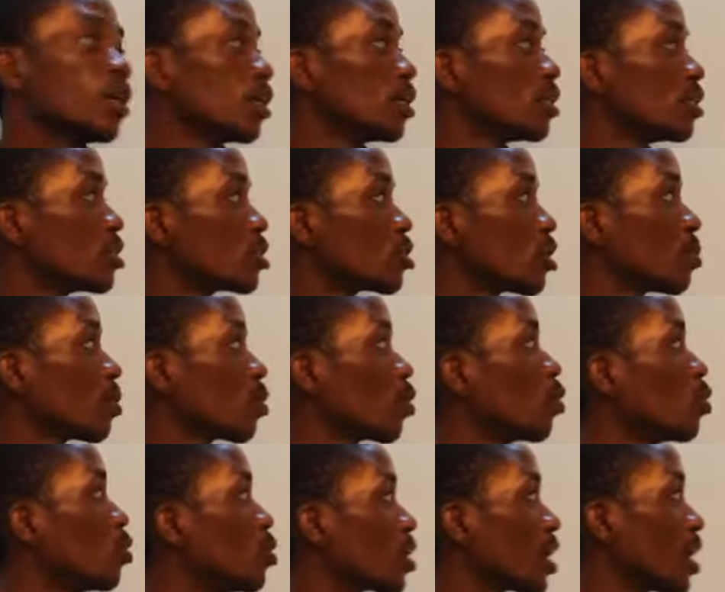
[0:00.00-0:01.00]
In this topic,
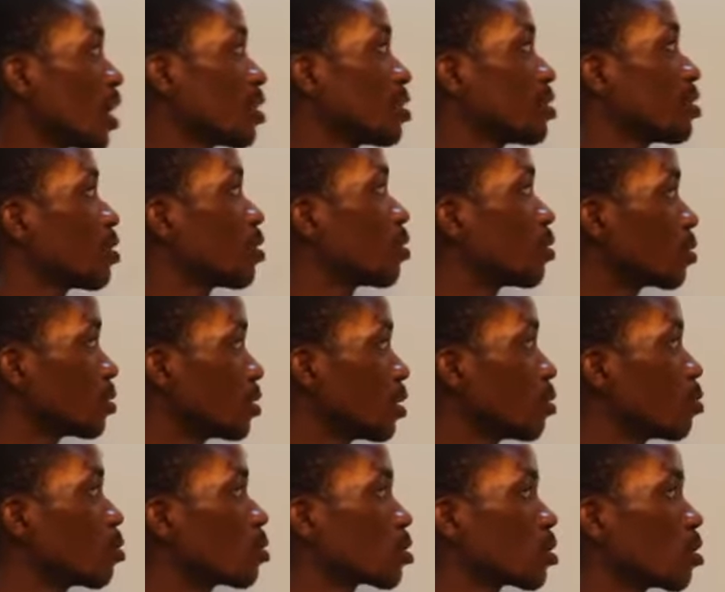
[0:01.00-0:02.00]
we'll look at
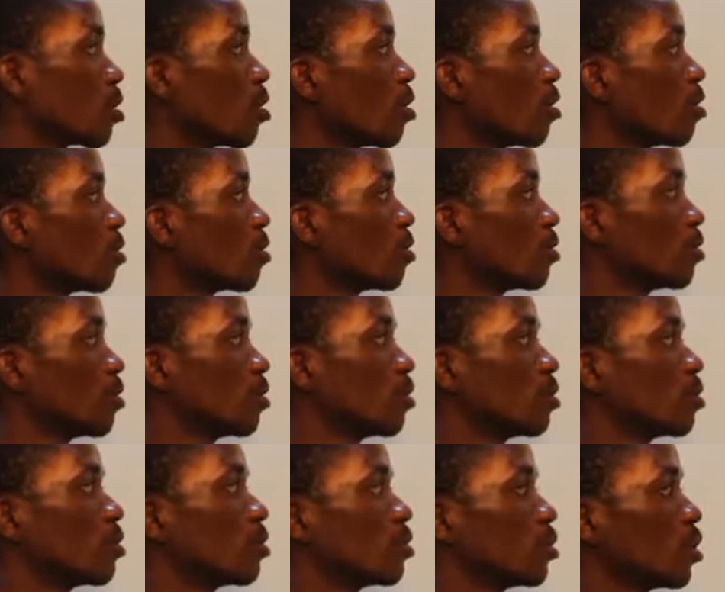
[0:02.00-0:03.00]
the Hooke's law,
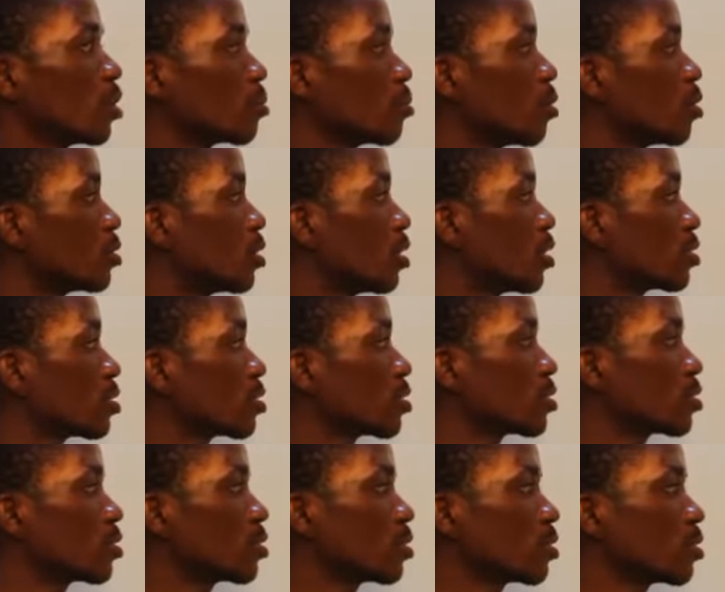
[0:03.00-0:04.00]
Young
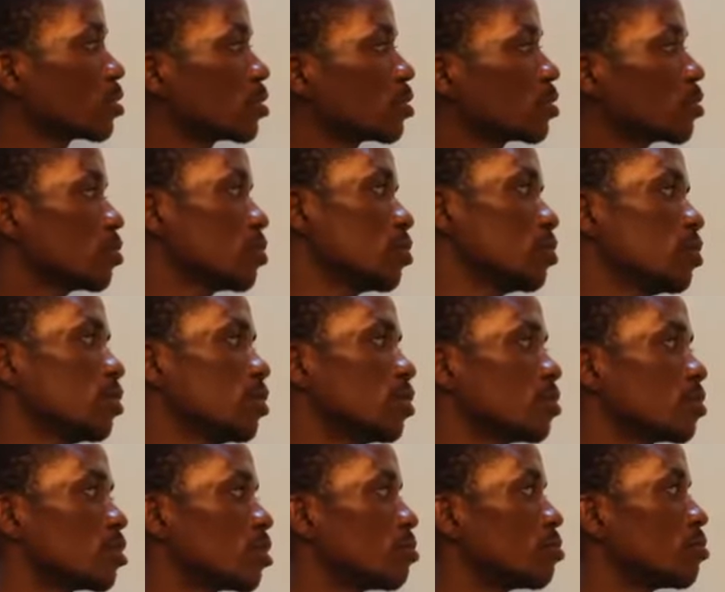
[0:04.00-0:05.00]
modulus. We'll
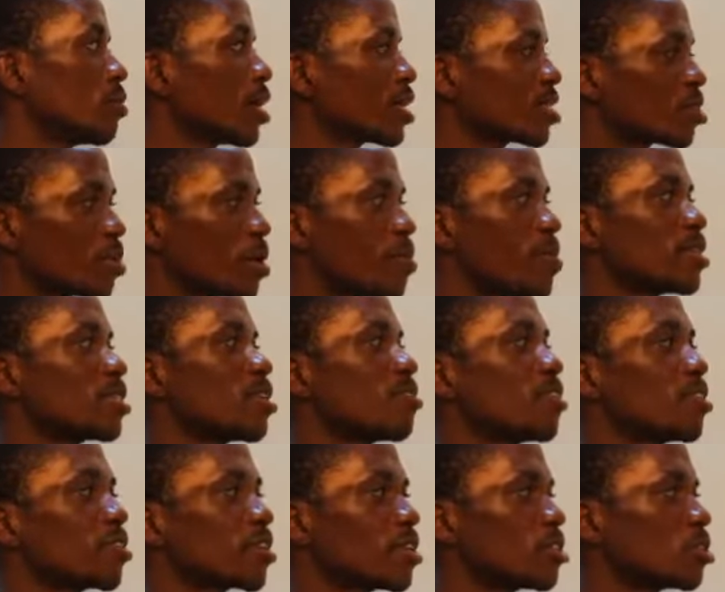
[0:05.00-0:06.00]
do some experimental
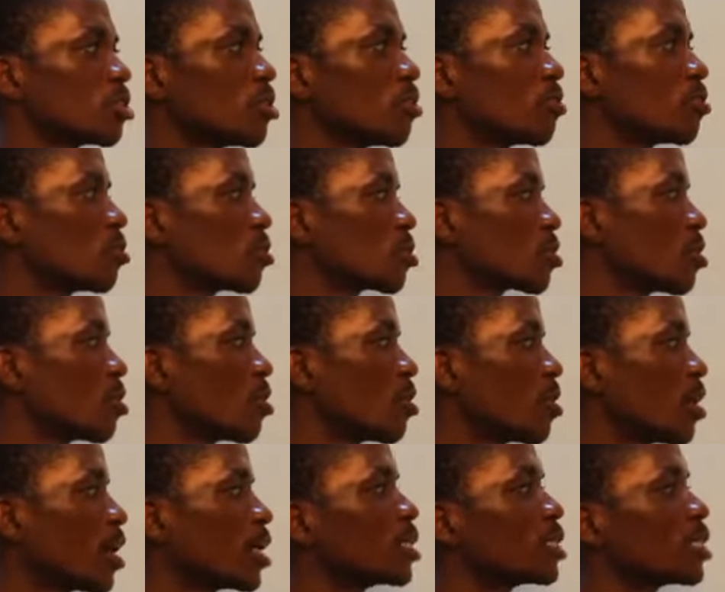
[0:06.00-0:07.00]
verification of Hooke's
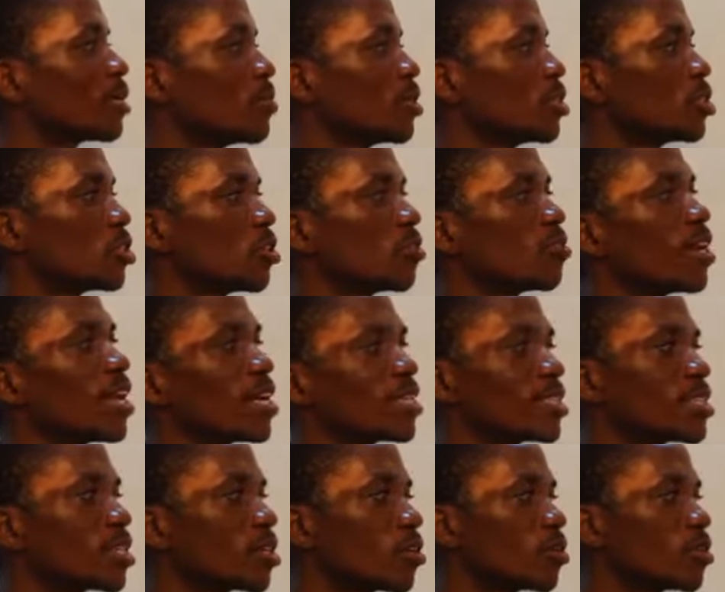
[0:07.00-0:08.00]
law and determination of
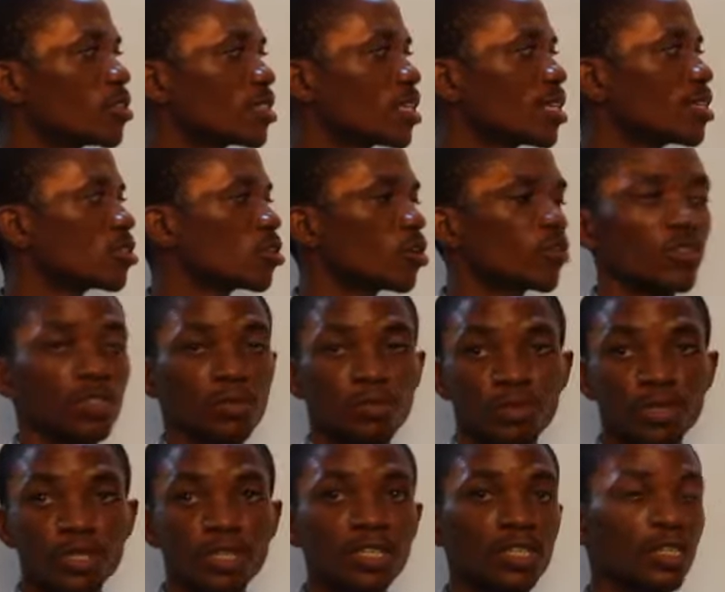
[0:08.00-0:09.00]
elastic constant of a
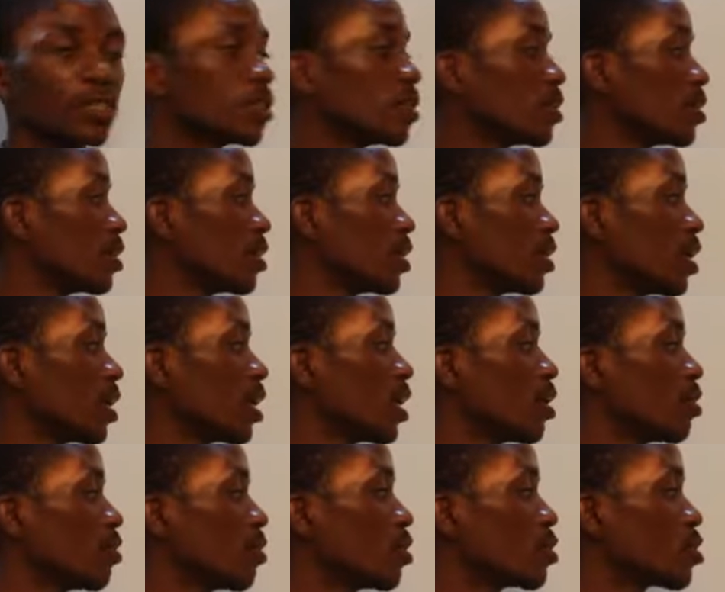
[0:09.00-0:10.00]
spring.
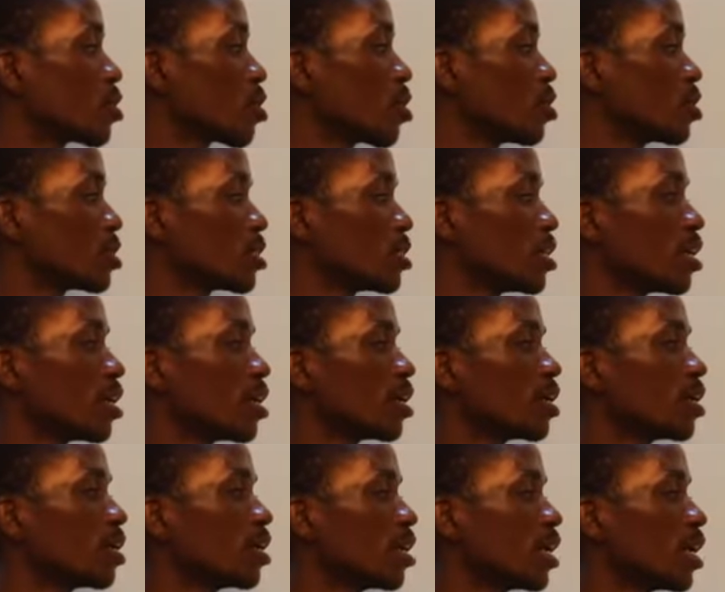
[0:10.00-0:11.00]
And we'll also
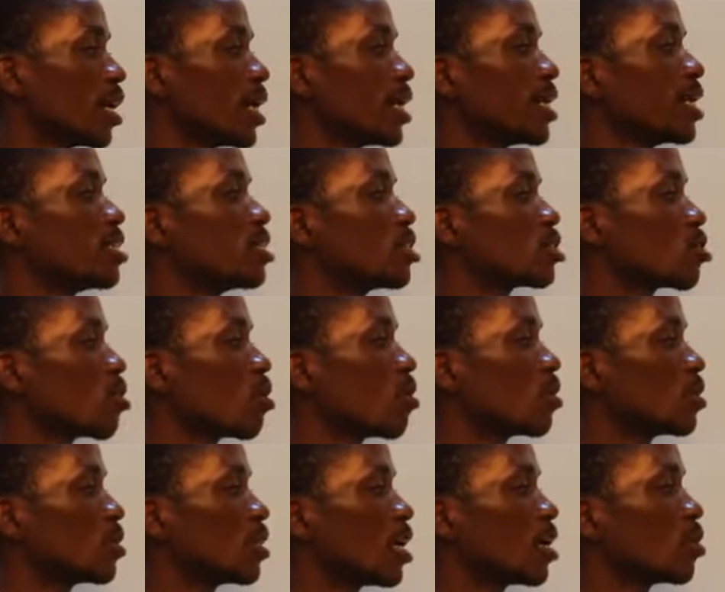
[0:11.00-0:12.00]
consider energy
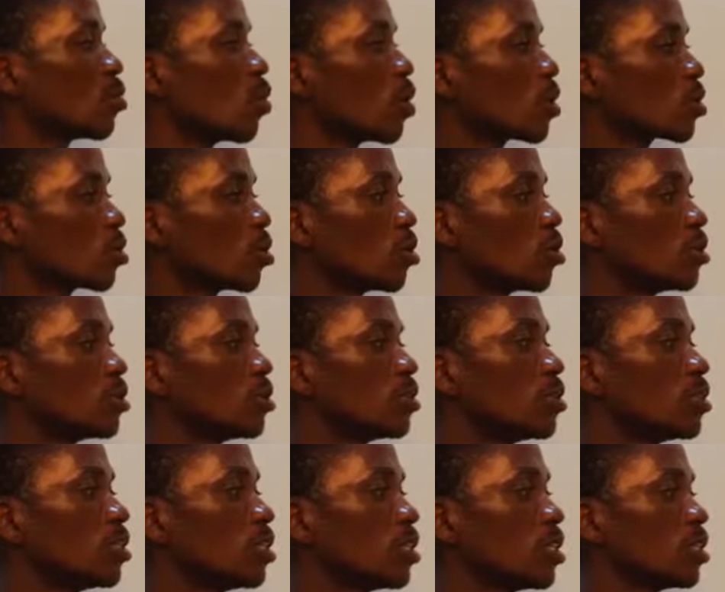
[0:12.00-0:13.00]
stored and worked
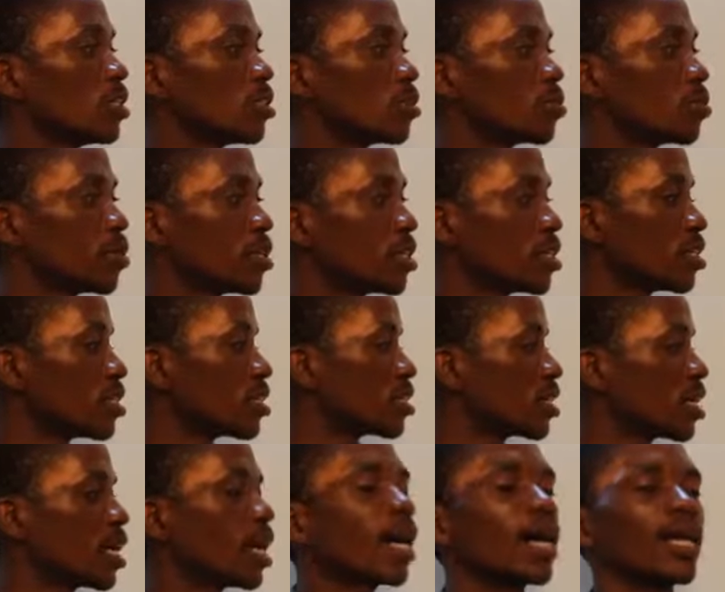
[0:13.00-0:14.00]
on in
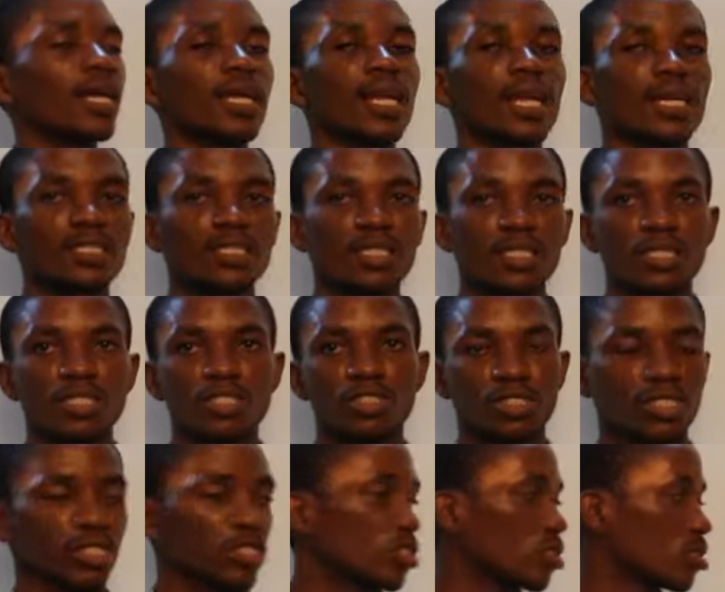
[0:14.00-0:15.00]
springs and elastic
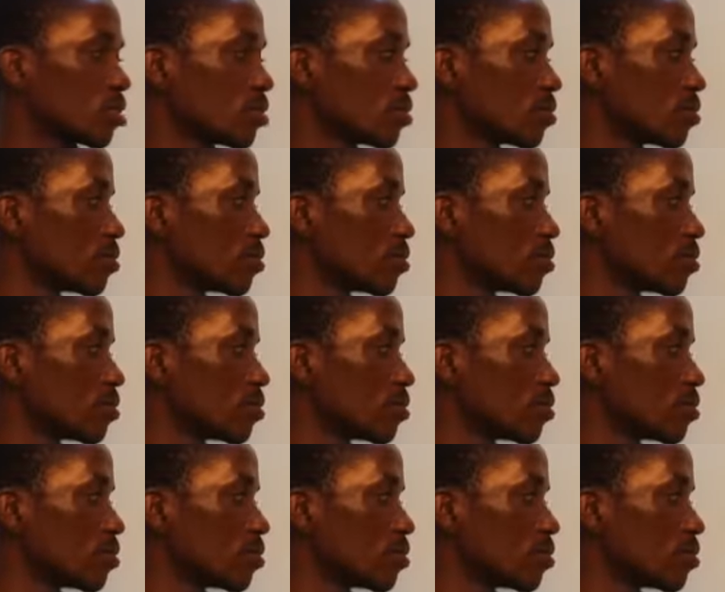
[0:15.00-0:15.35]
strings.